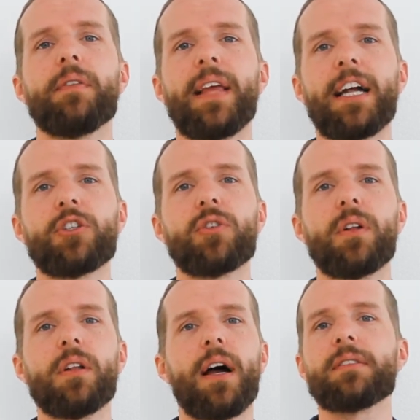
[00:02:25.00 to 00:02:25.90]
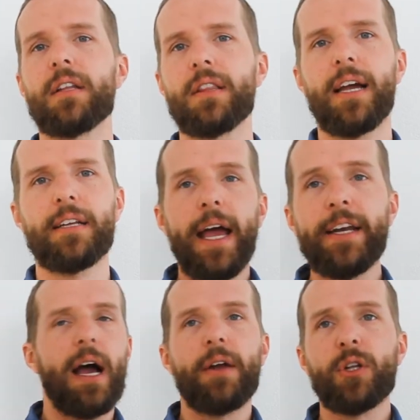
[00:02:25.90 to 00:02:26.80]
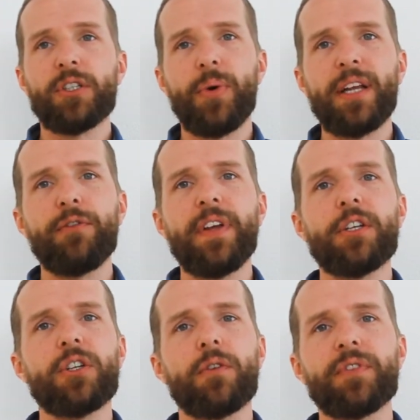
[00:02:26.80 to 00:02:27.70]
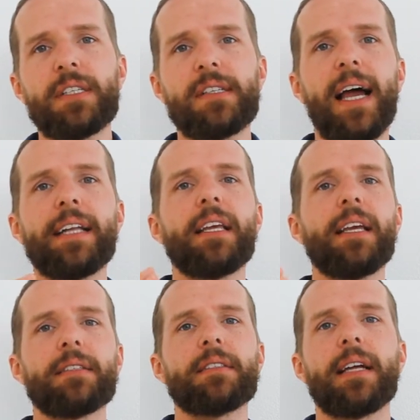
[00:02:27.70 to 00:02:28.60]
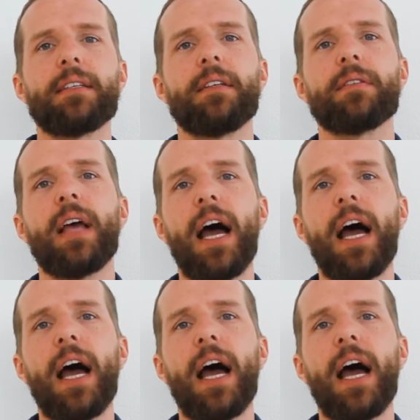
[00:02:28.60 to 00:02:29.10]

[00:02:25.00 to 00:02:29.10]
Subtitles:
natural sunlight. And another great feature of this light is that it is